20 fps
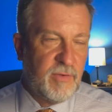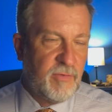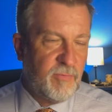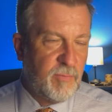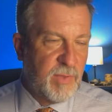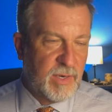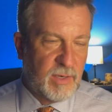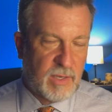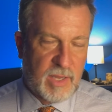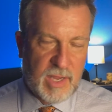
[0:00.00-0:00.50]

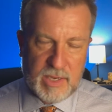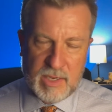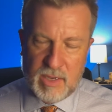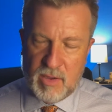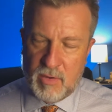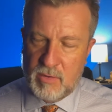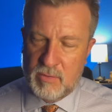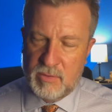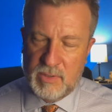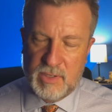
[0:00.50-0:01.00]
you've been like,
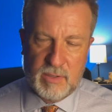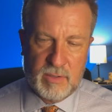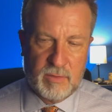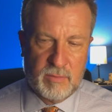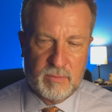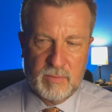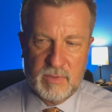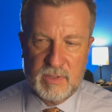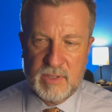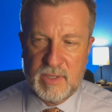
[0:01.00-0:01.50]
oh, you
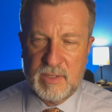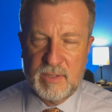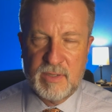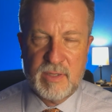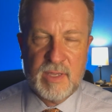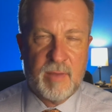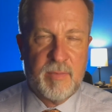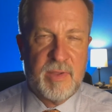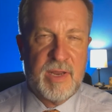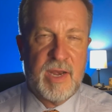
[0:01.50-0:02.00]
know,
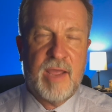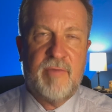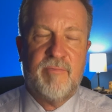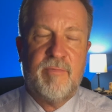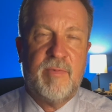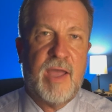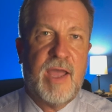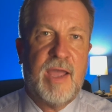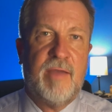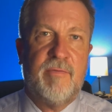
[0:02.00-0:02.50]

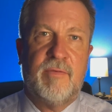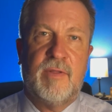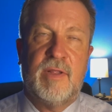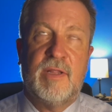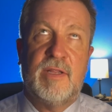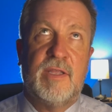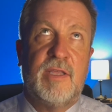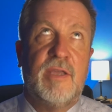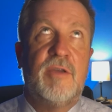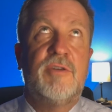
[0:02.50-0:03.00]

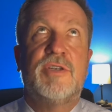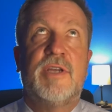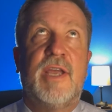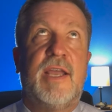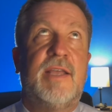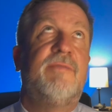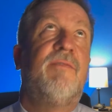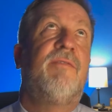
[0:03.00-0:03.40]
I've usually I